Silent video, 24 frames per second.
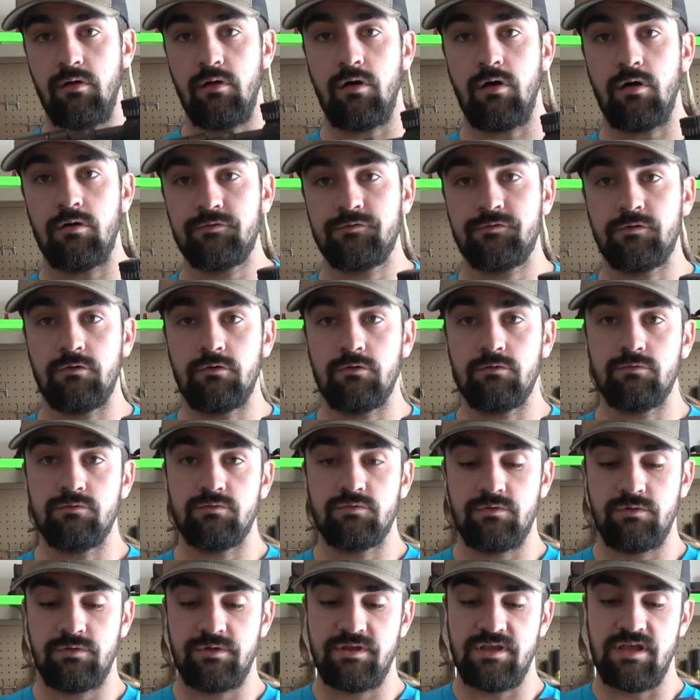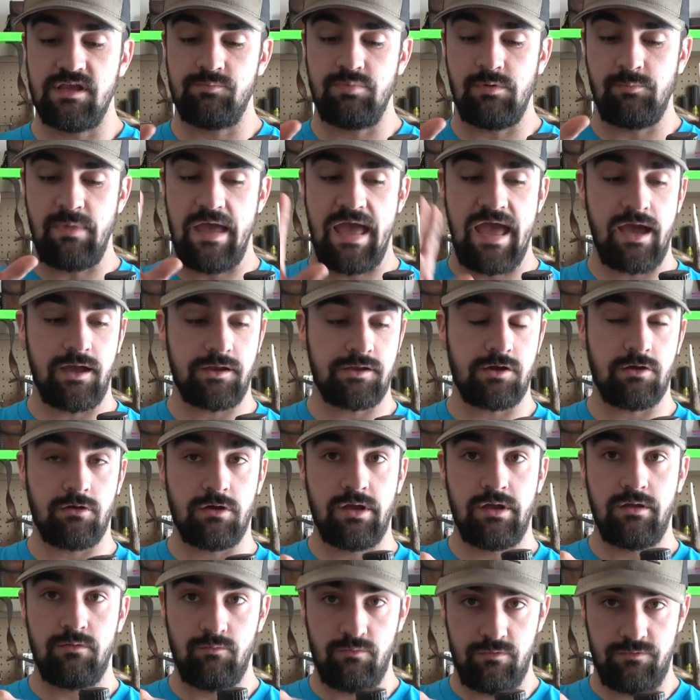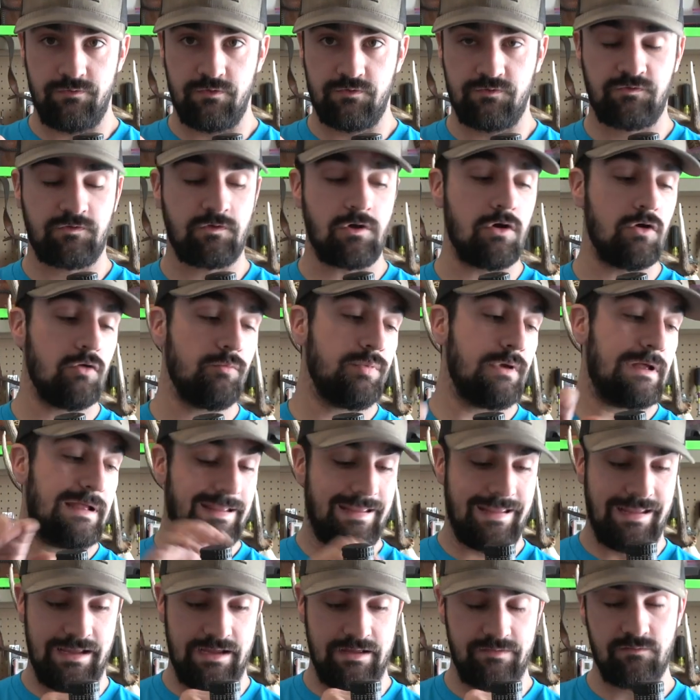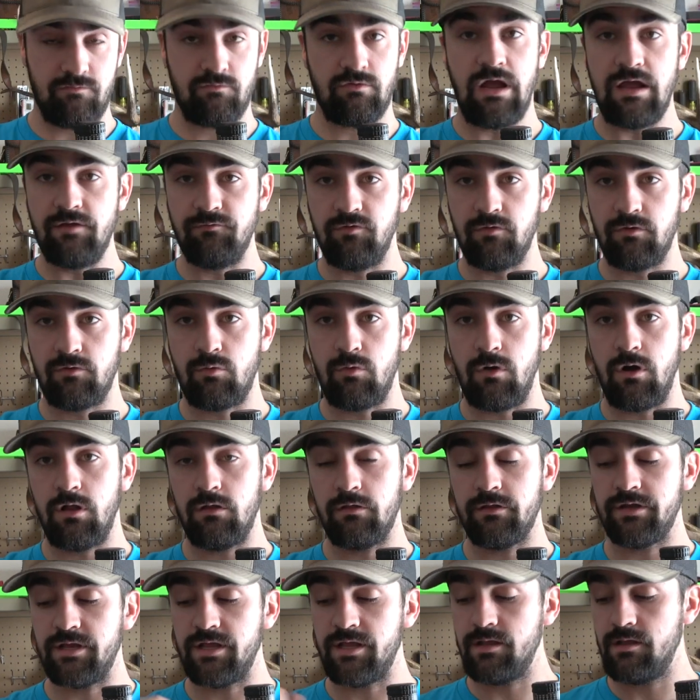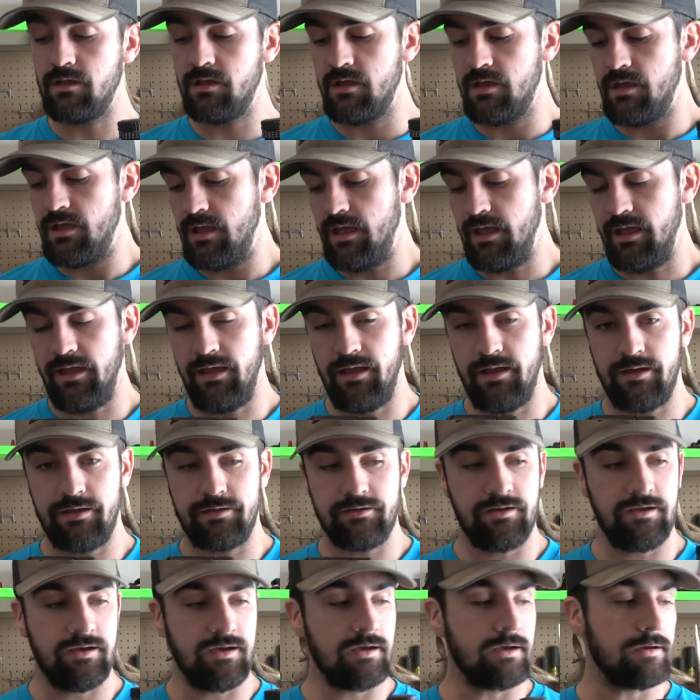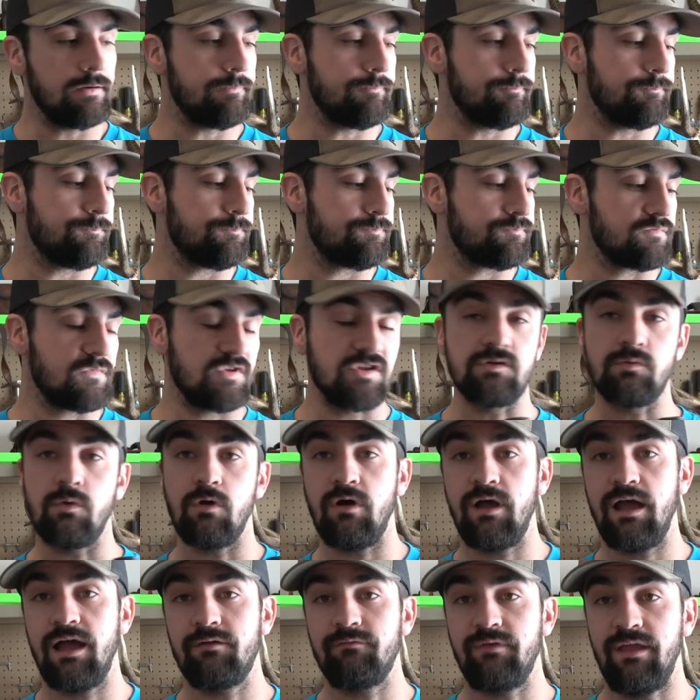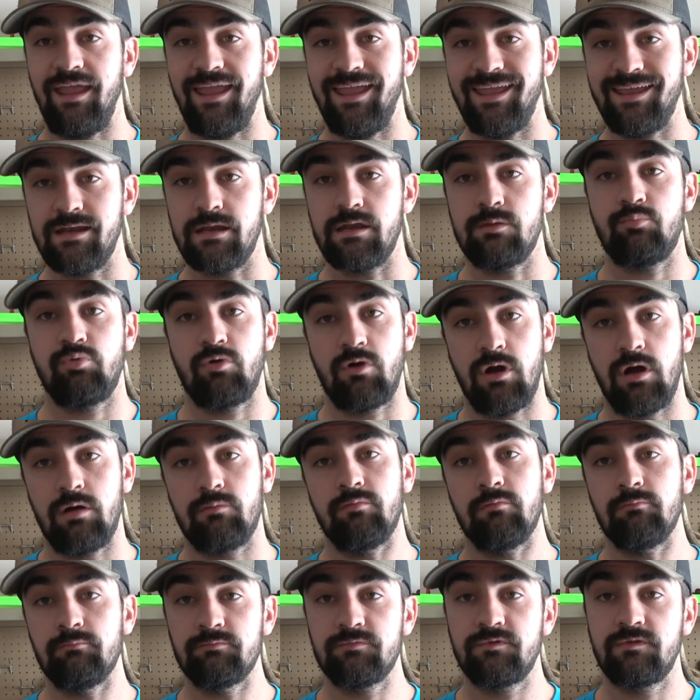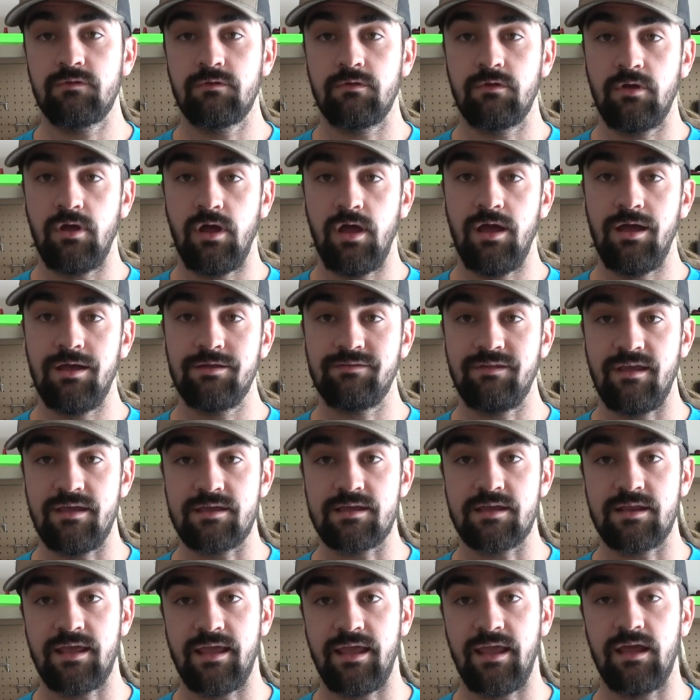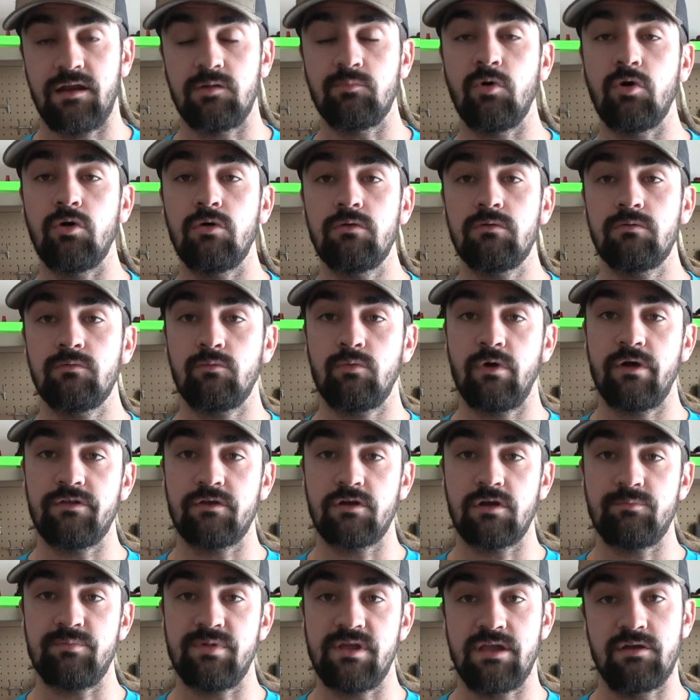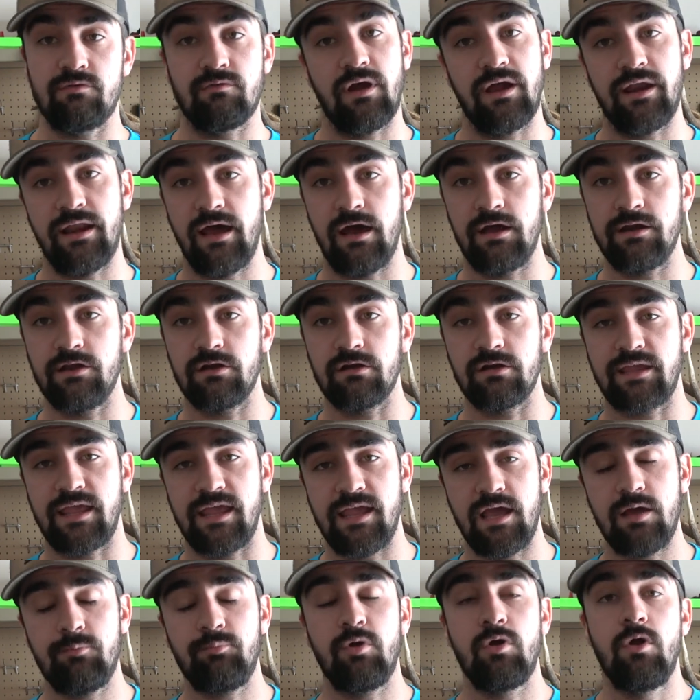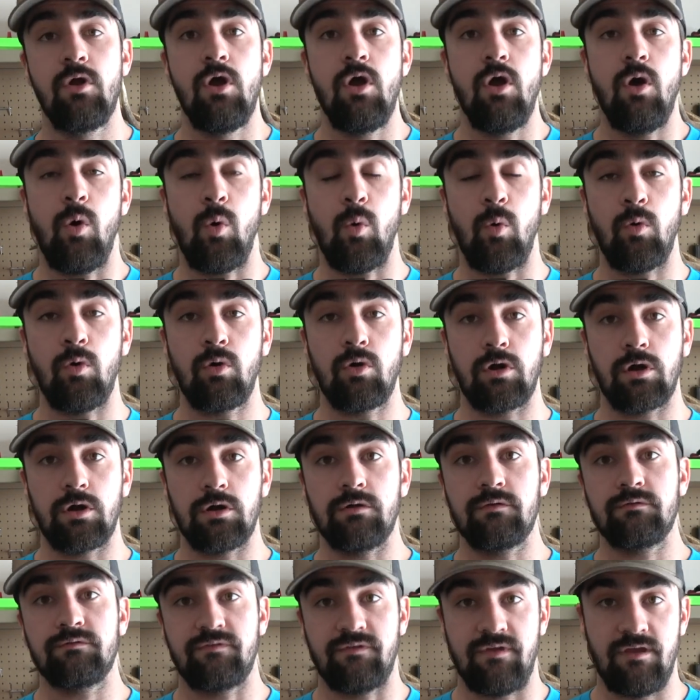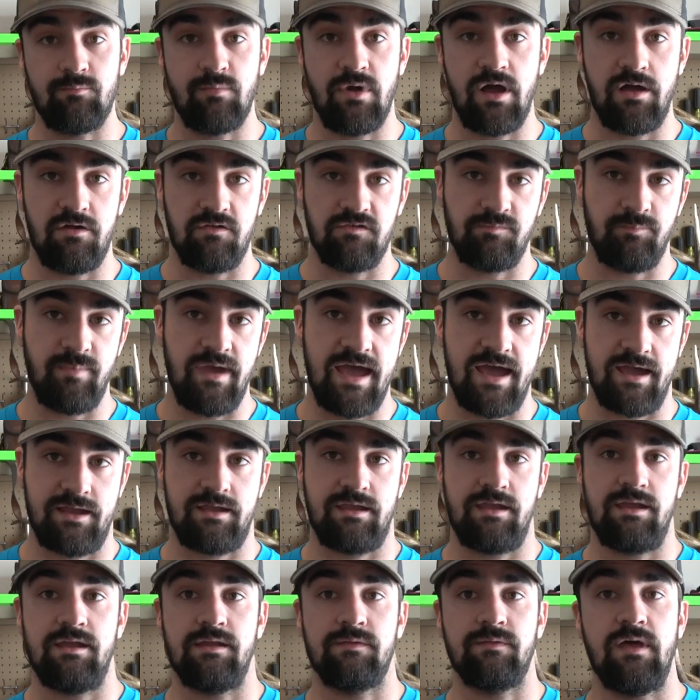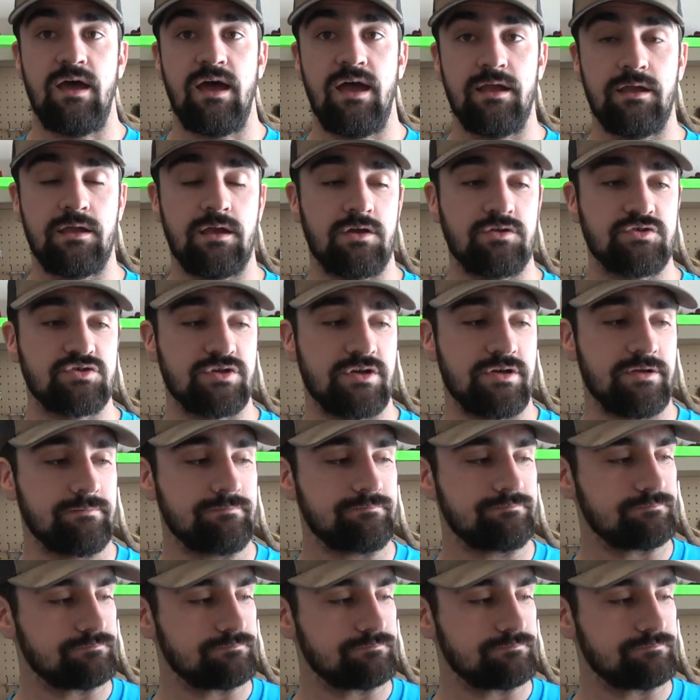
also keep them accurate with your scope and the rifle quality, and you won't have any problems taking an animal, whether it be right out of your camp or 10 miles back in the high country.